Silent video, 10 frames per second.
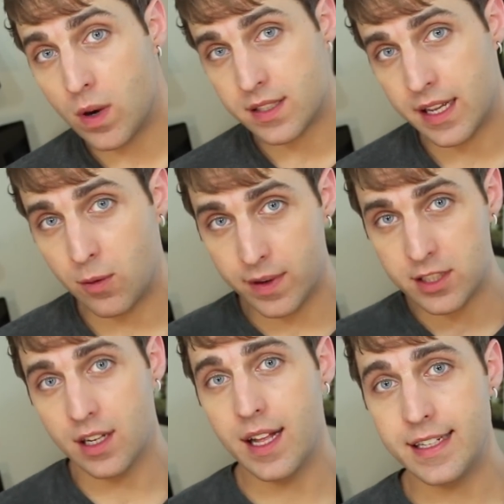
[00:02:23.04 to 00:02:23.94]
was an
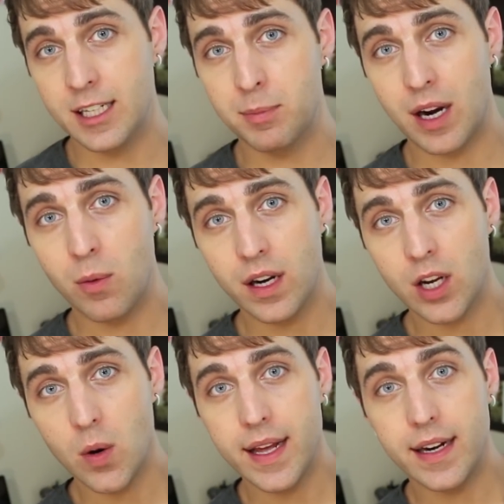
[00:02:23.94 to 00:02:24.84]
original idea, but I want to
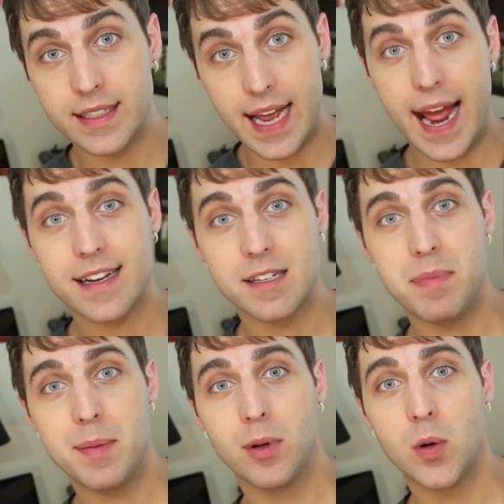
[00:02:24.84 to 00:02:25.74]
go ahead and tag some
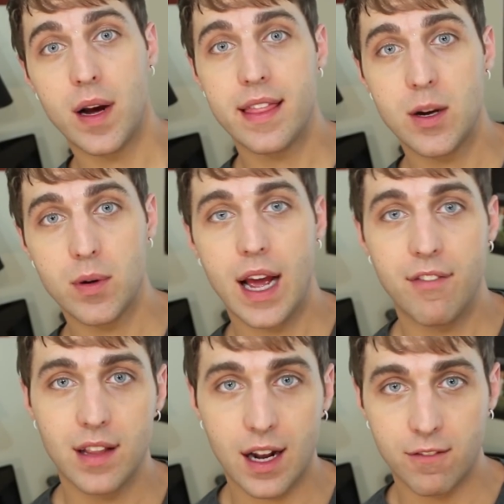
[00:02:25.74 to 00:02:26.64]
people who I think would have
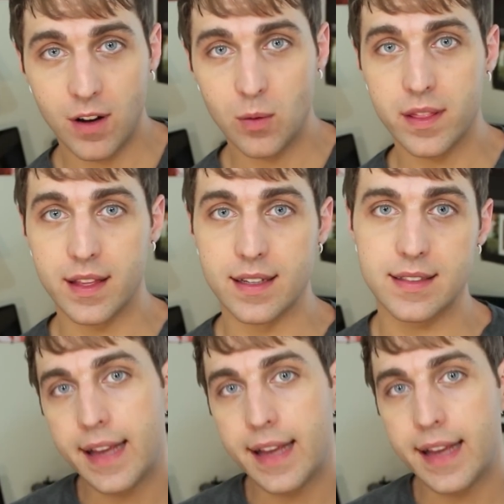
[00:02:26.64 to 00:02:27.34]
a lot of fun with this.